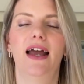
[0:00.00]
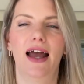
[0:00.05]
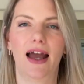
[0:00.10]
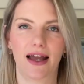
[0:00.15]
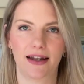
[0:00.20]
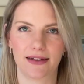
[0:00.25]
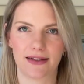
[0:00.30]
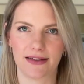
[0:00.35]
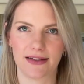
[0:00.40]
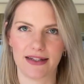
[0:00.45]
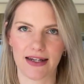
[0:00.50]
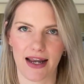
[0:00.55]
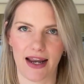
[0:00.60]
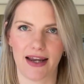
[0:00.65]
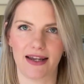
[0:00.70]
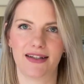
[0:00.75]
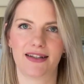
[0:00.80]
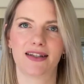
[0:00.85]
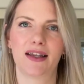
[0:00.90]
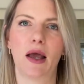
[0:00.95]
and
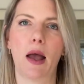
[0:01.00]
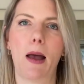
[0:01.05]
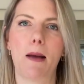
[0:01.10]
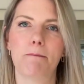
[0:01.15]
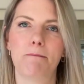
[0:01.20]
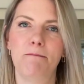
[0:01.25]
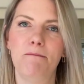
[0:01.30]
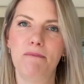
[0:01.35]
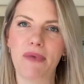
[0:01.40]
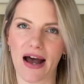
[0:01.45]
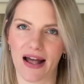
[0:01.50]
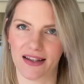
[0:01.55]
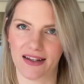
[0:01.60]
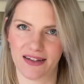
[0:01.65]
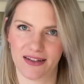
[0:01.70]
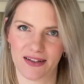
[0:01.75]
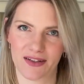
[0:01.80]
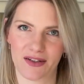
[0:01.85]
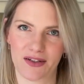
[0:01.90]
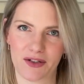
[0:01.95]
days
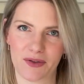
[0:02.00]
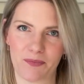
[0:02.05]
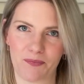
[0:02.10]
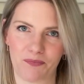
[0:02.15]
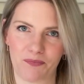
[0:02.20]
balanced.